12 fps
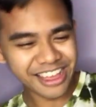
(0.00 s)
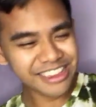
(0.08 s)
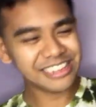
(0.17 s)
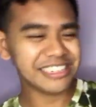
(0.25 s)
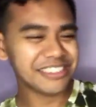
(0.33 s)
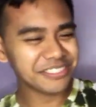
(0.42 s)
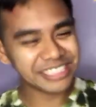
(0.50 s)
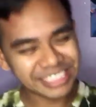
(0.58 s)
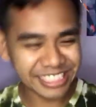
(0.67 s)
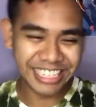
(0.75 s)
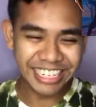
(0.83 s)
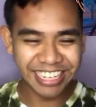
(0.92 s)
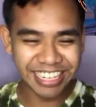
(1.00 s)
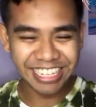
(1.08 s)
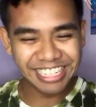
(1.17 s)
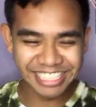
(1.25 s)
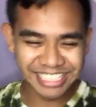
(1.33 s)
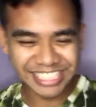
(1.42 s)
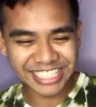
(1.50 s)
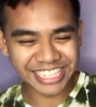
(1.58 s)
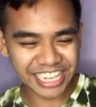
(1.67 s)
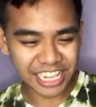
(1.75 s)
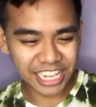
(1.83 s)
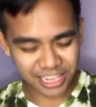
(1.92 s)
I love this,
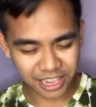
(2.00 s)
guys!